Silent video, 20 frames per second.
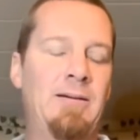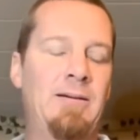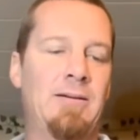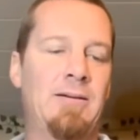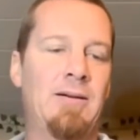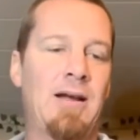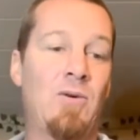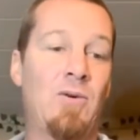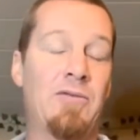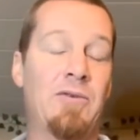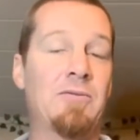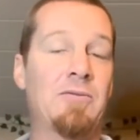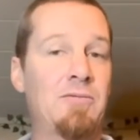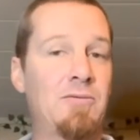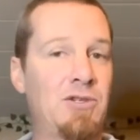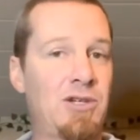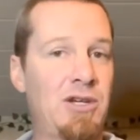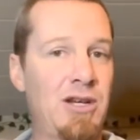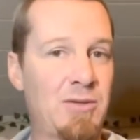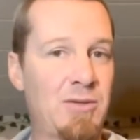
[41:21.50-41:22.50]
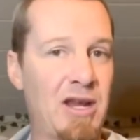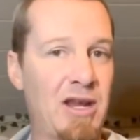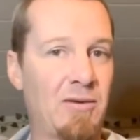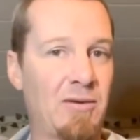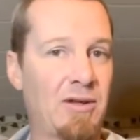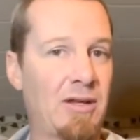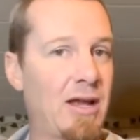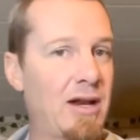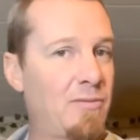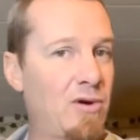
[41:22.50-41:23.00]
However, she is making
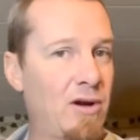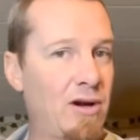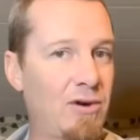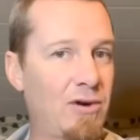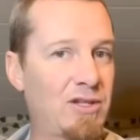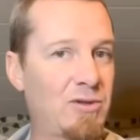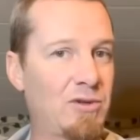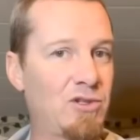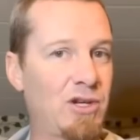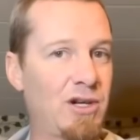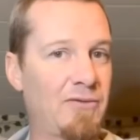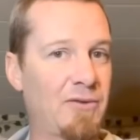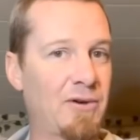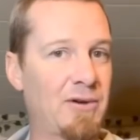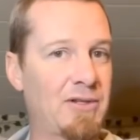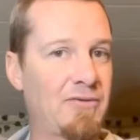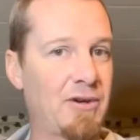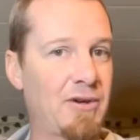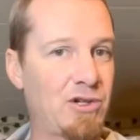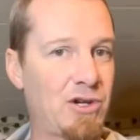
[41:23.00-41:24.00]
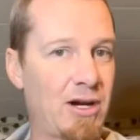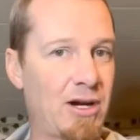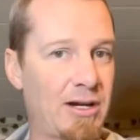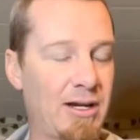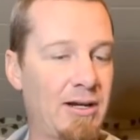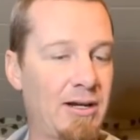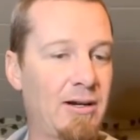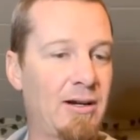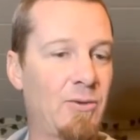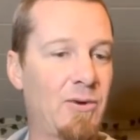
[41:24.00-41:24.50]
a lot of progress with Jennifer. It's very
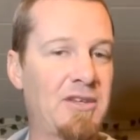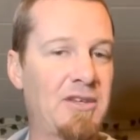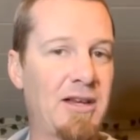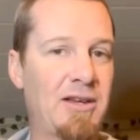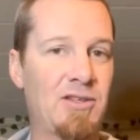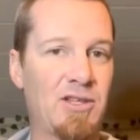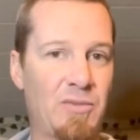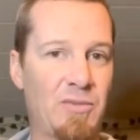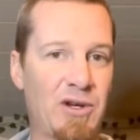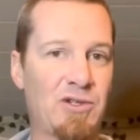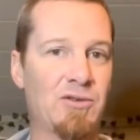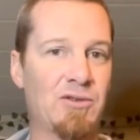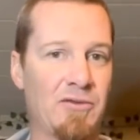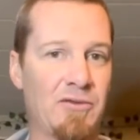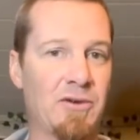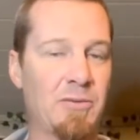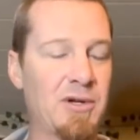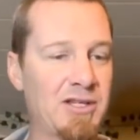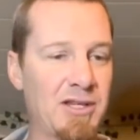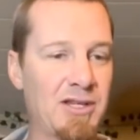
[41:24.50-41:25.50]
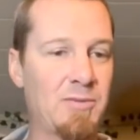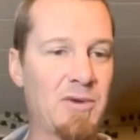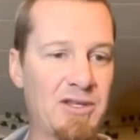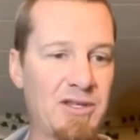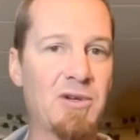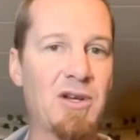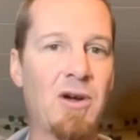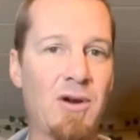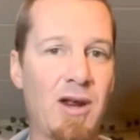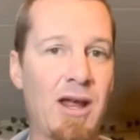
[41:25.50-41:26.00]
shocking. We've taken some pictures of her because there's been
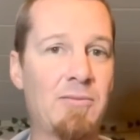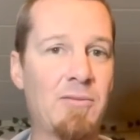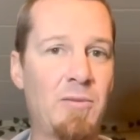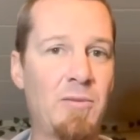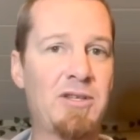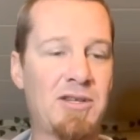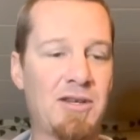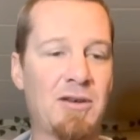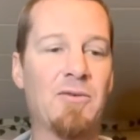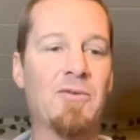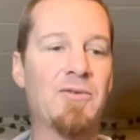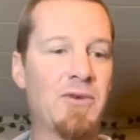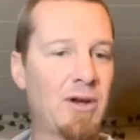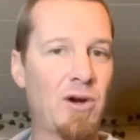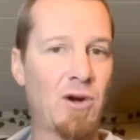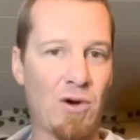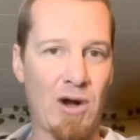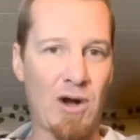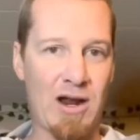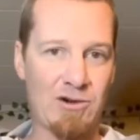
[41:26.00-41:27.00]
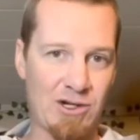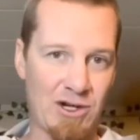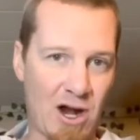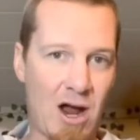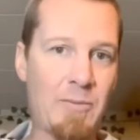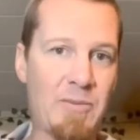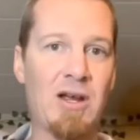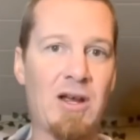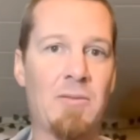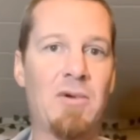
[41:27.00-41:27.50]
some Kodak moments of her actually
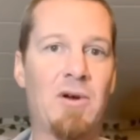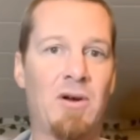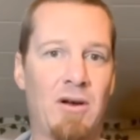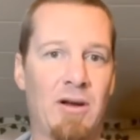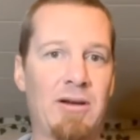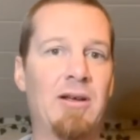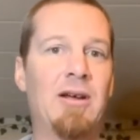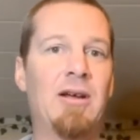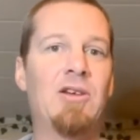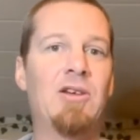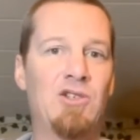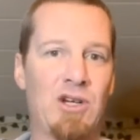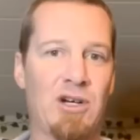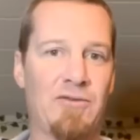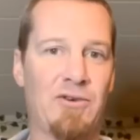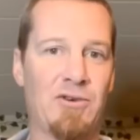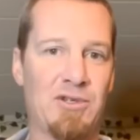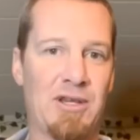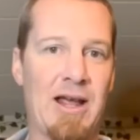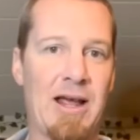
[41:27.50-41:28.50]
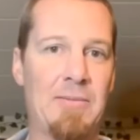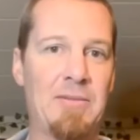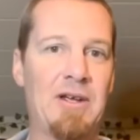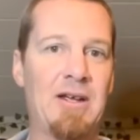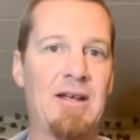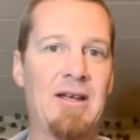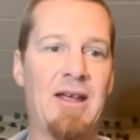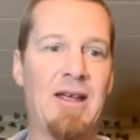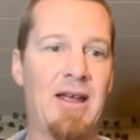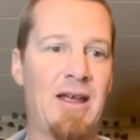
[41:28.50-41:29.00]
hopping up on Jennifer's lap
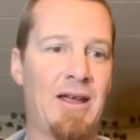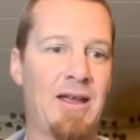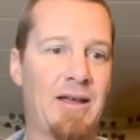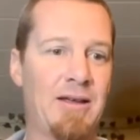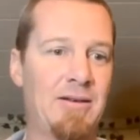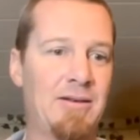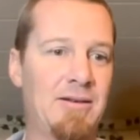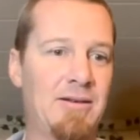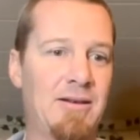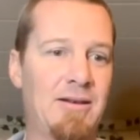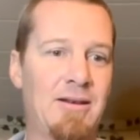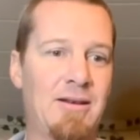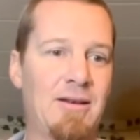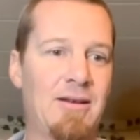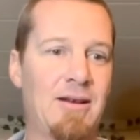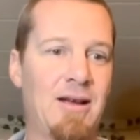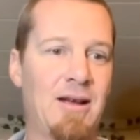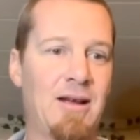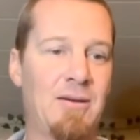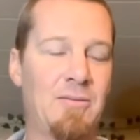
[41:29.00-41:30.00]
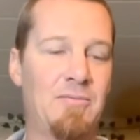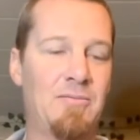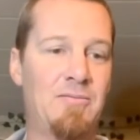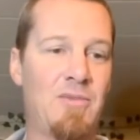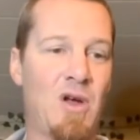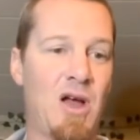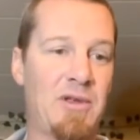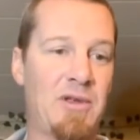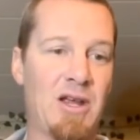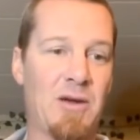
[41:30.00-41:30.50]
and
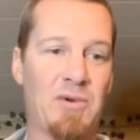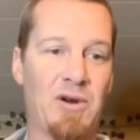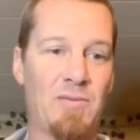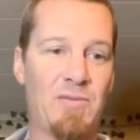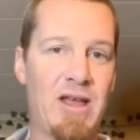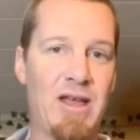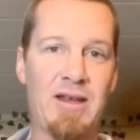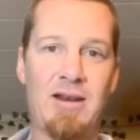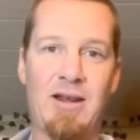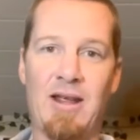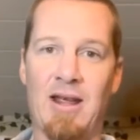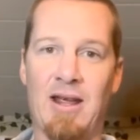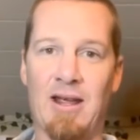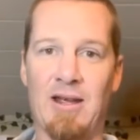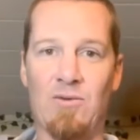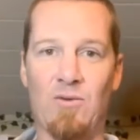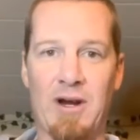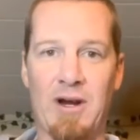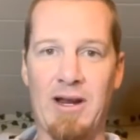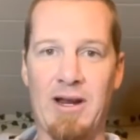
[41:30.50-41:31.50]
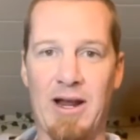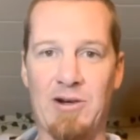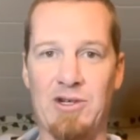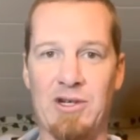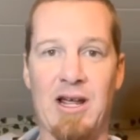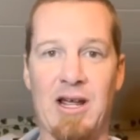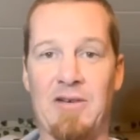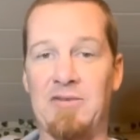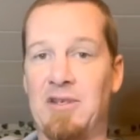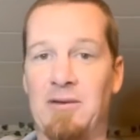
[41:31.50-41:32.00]
hopping up on her bed and wanting to
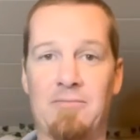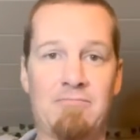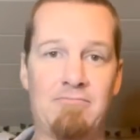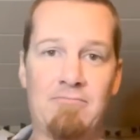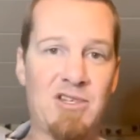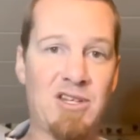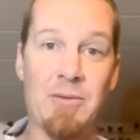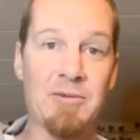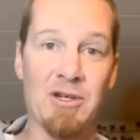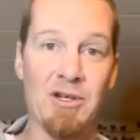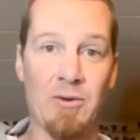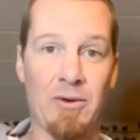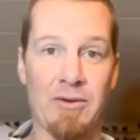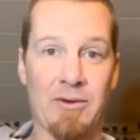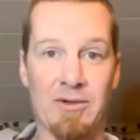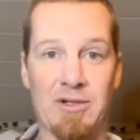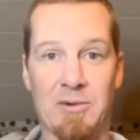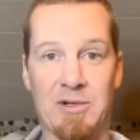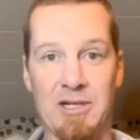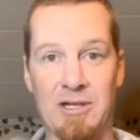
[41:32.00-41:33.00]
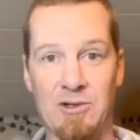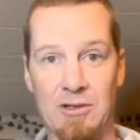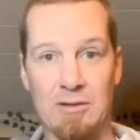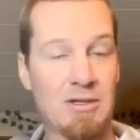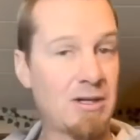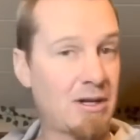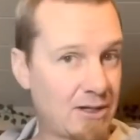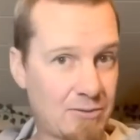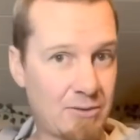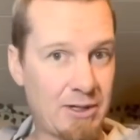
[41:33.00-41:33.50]
actually have something to do with her.
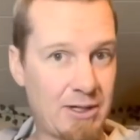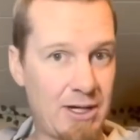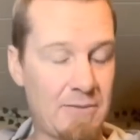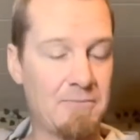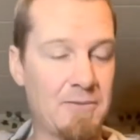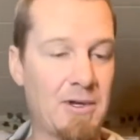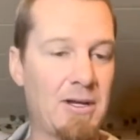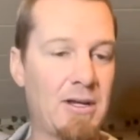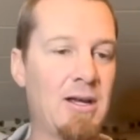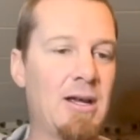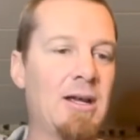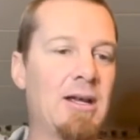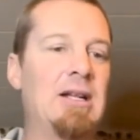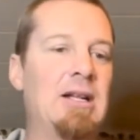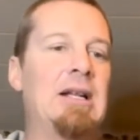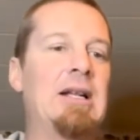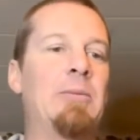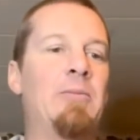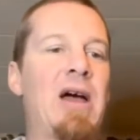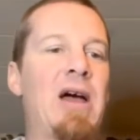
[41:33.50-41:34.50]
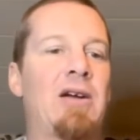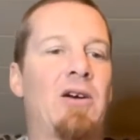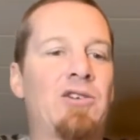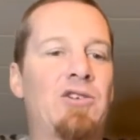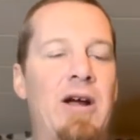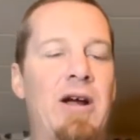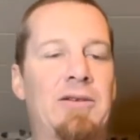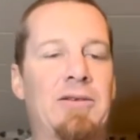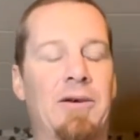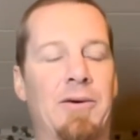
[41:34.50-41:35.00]
So that's really neat. Back on
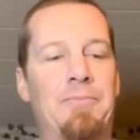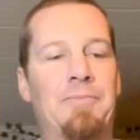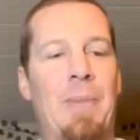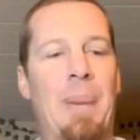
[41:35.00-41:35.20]
track, though.